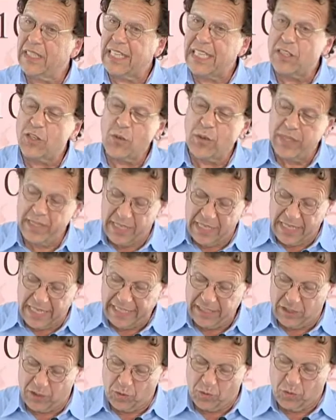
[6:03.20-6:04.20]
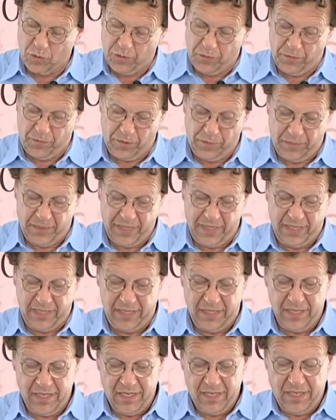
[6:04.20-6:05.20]
like going to night school for me.
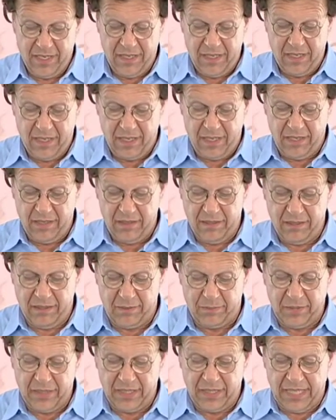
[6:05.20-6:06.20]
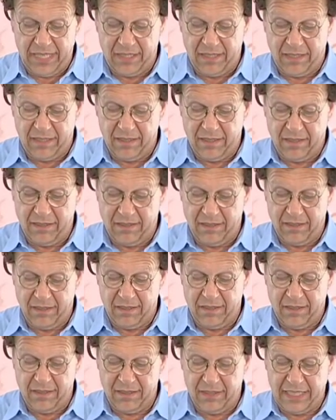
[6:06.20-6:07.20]
And it's been like,
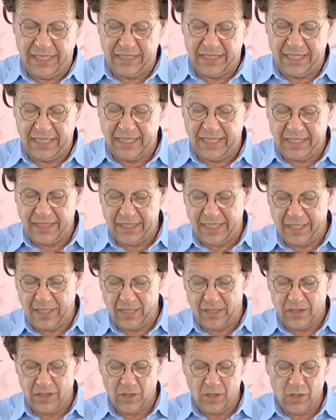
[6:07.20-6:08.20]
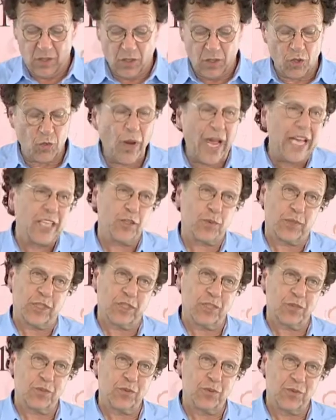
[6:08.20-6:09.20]
like, like, like graduate
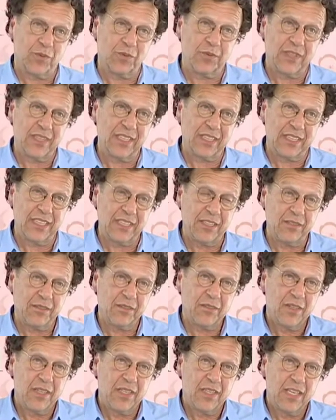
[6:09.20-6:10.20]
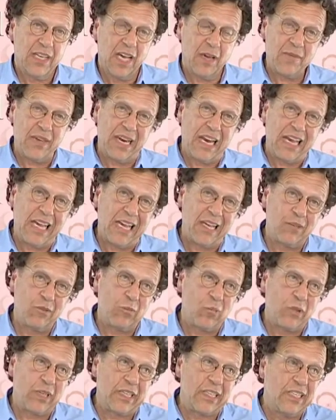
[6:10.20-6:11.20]
school, really. I mean, I had
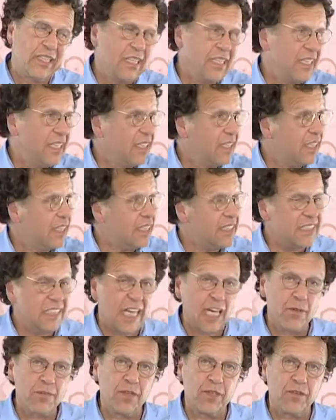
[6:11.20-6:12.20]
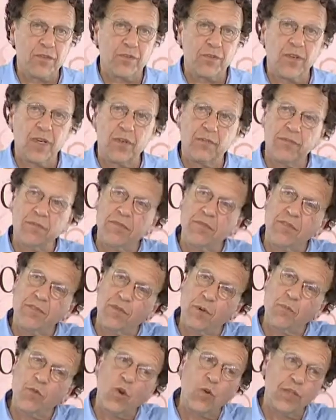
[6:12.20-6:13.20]
one assignment from,
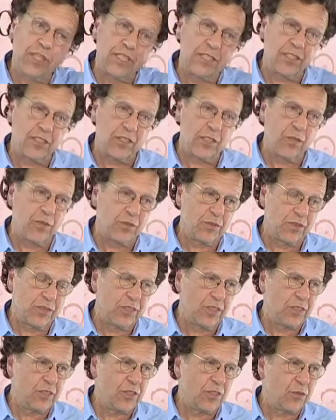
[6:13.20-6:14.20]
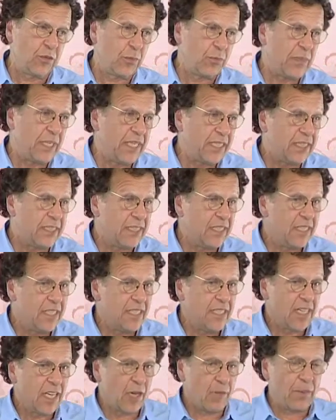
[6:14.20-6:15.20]
from Rolling Stone to do a piece
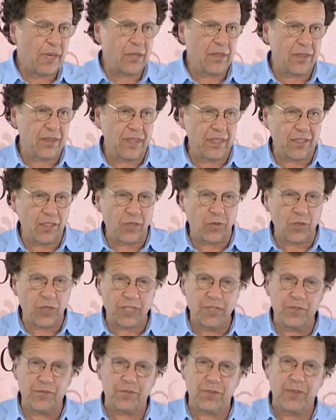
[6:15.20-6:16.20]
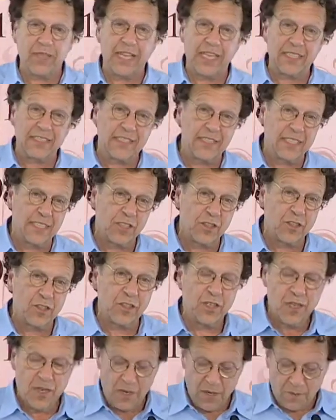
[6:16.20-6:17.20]
about the crooked financier
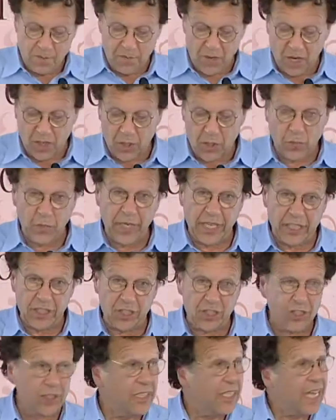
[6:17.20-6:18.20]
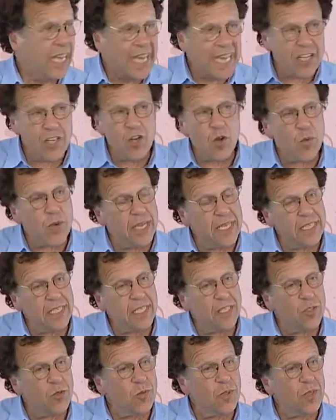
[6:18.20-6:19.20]
Marc Rich. Had no
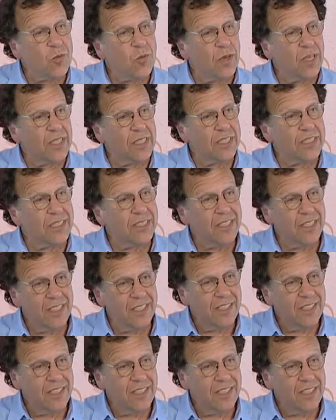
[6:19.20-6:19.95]
idea who he was